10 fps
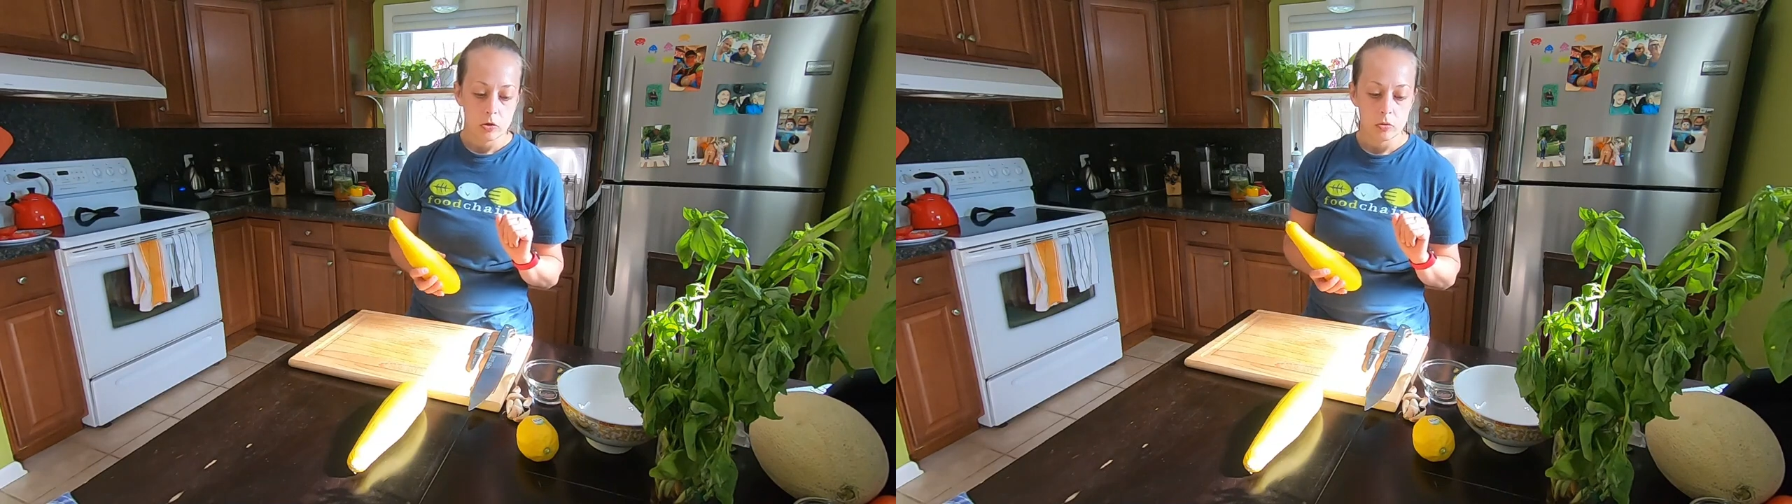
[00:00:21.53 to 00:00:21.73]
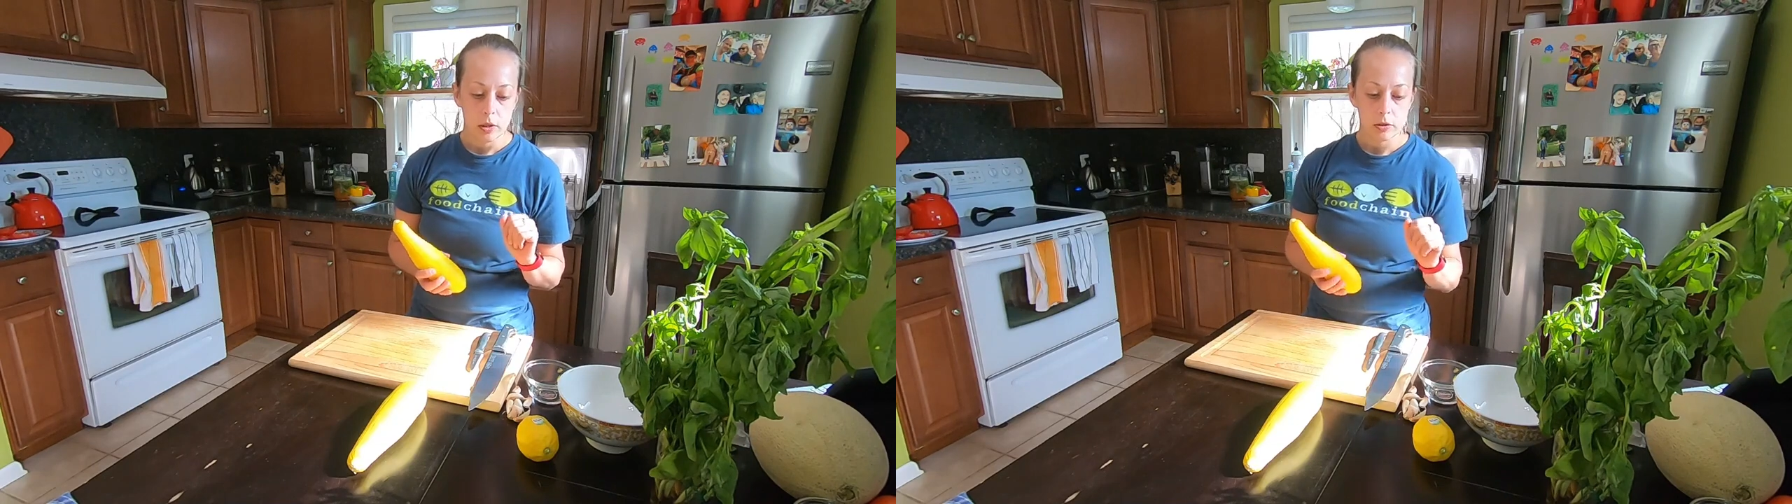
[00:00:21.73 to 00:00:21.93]

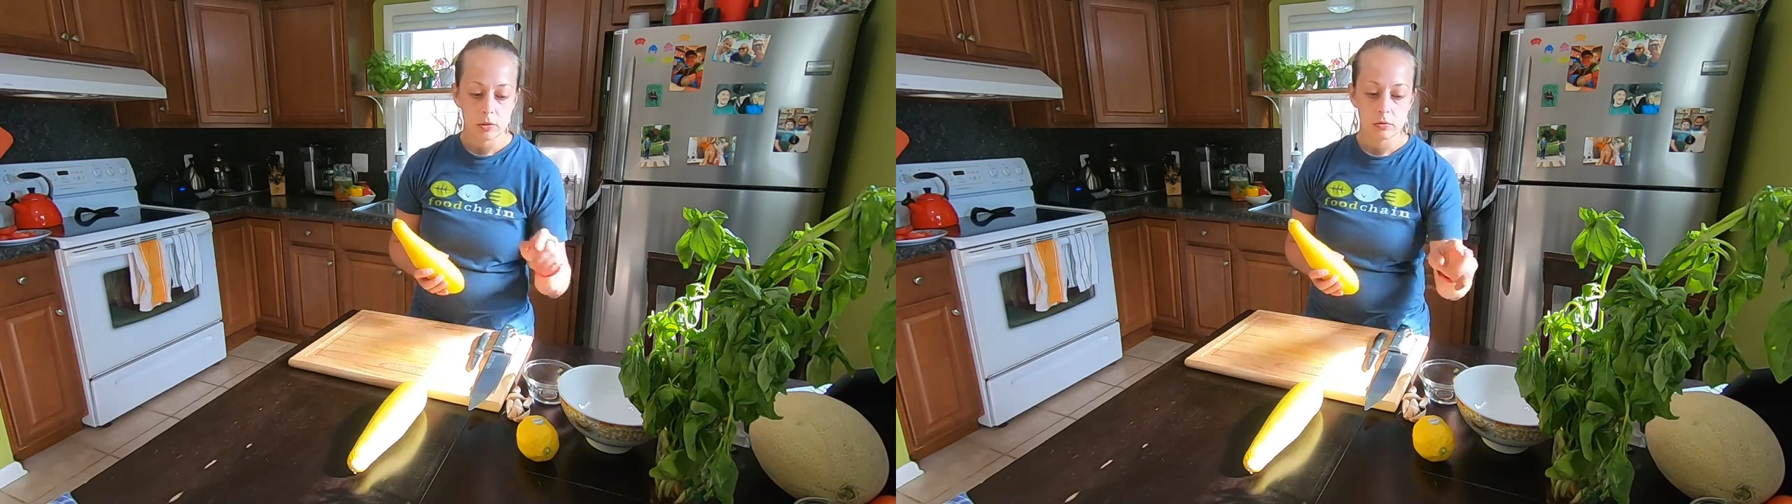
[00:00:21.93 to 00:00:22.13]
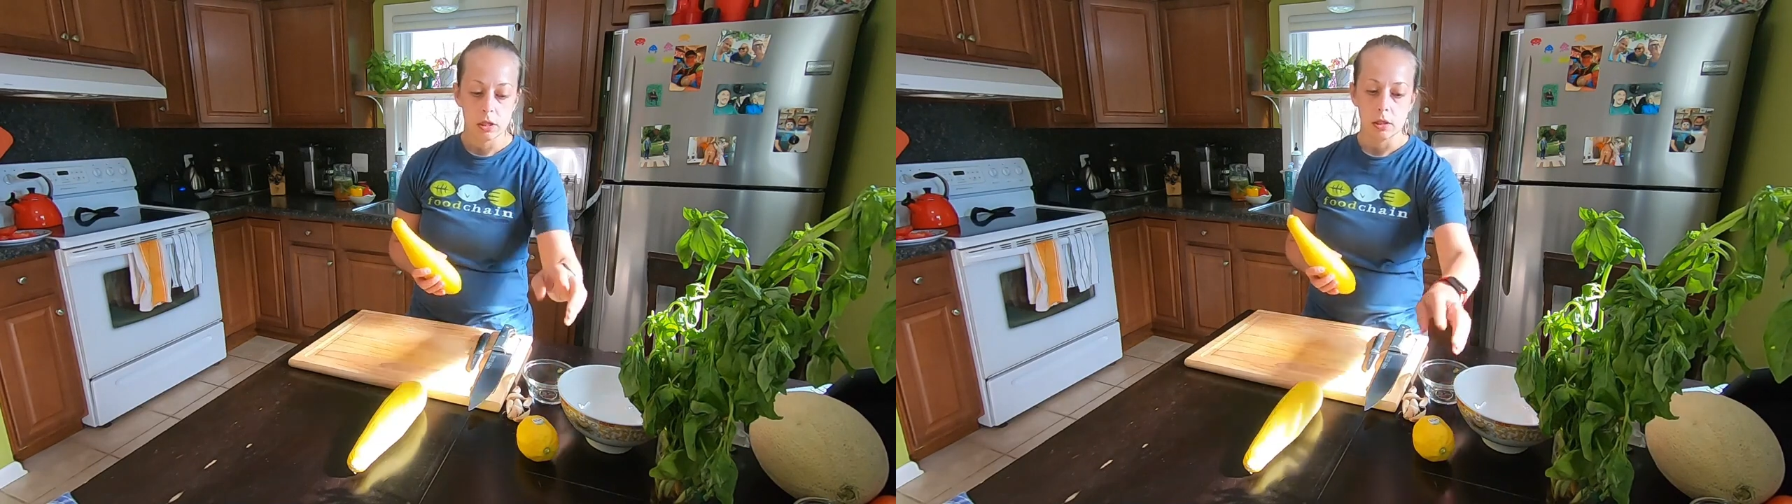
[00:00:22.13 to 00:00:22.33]
You
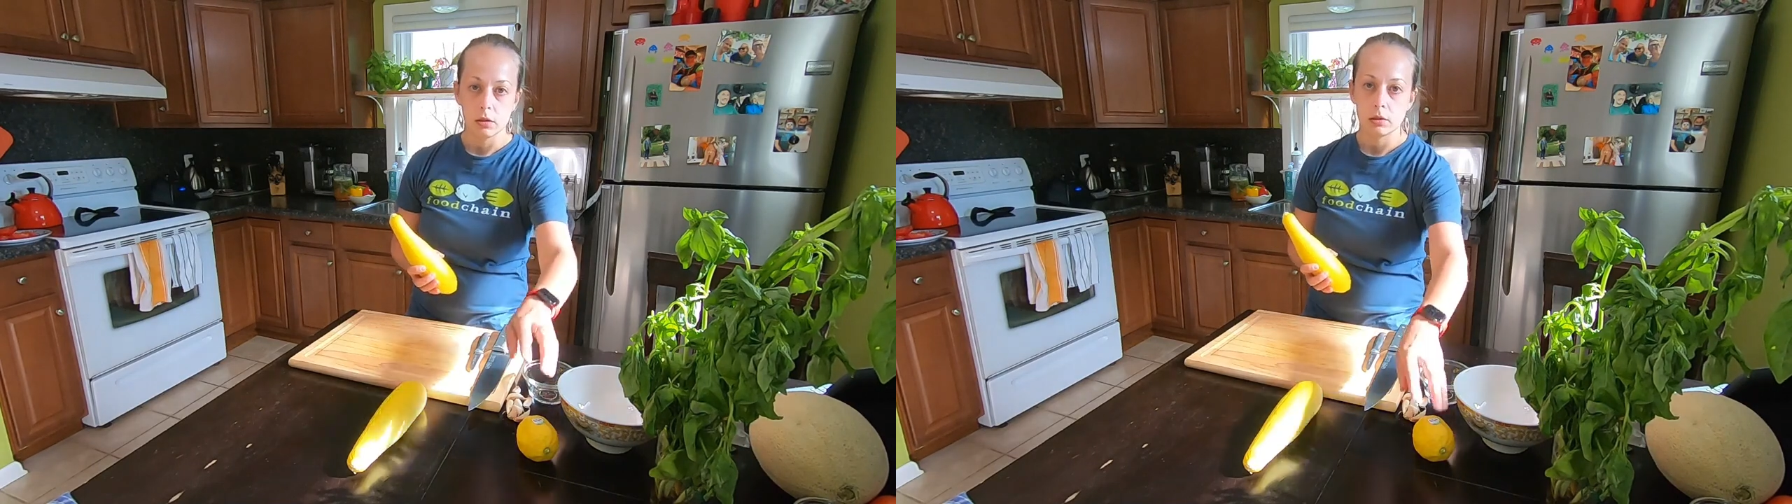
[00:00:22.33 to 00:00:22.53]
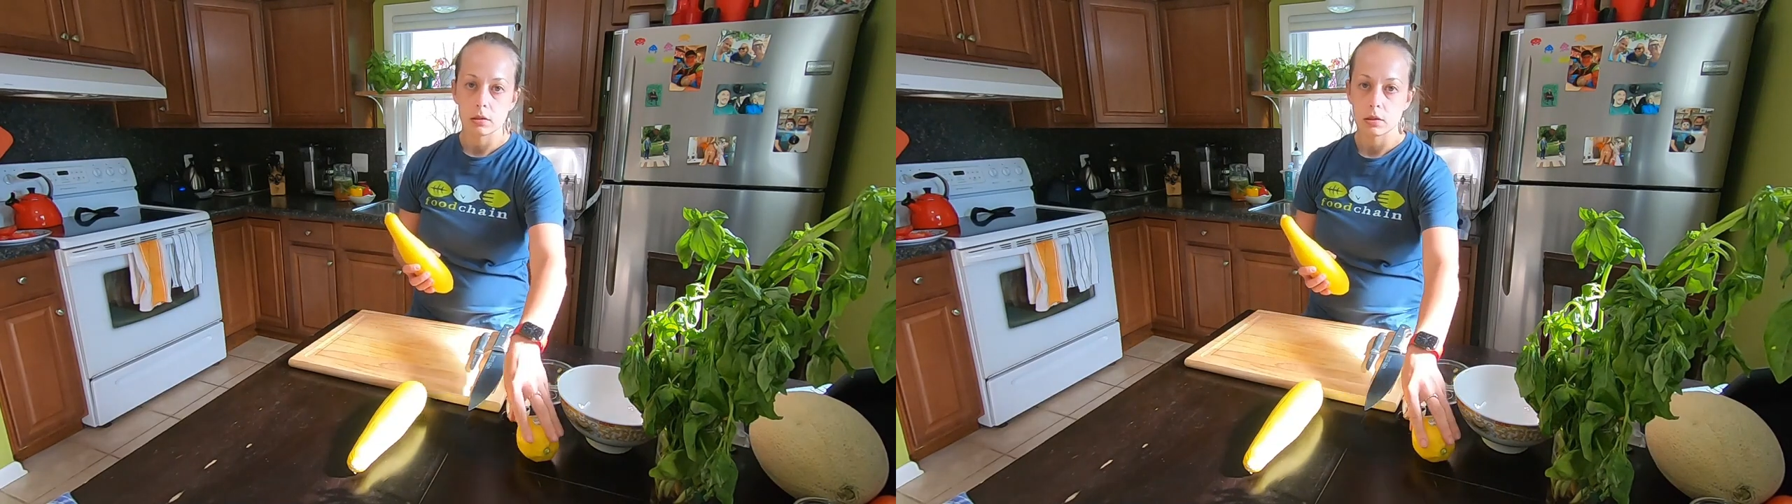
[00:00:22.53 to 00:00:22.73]
also
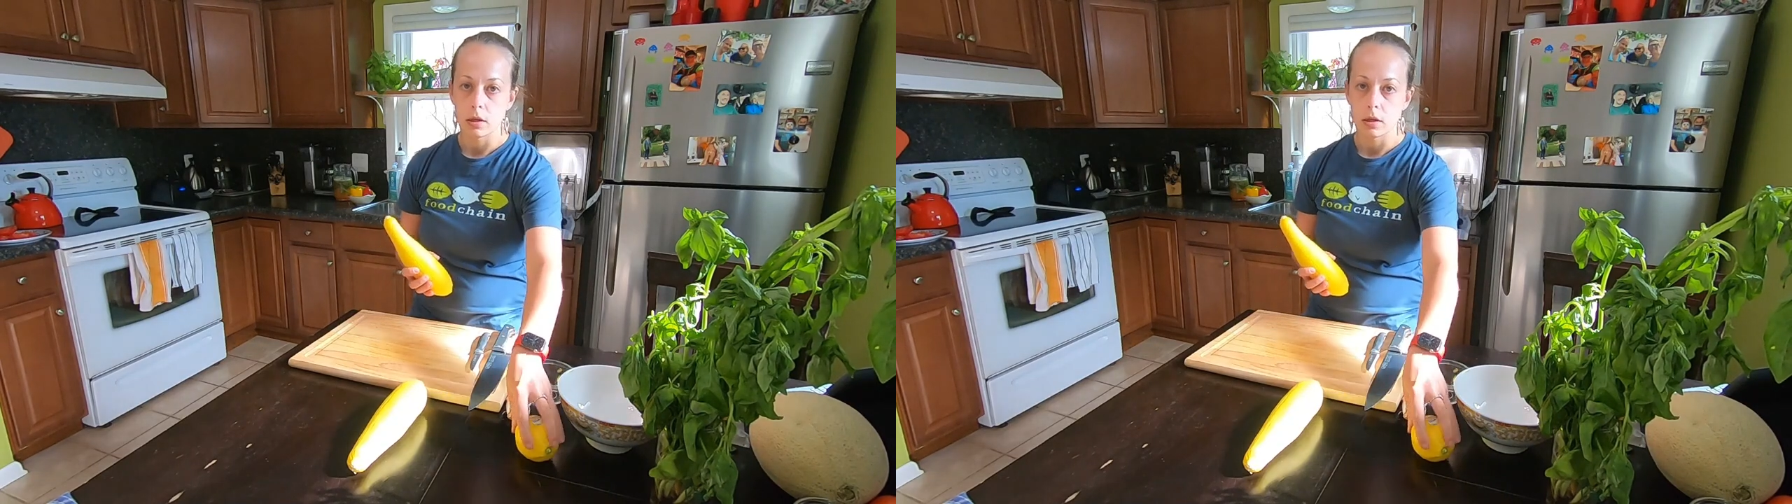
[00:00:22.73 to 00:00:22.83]
need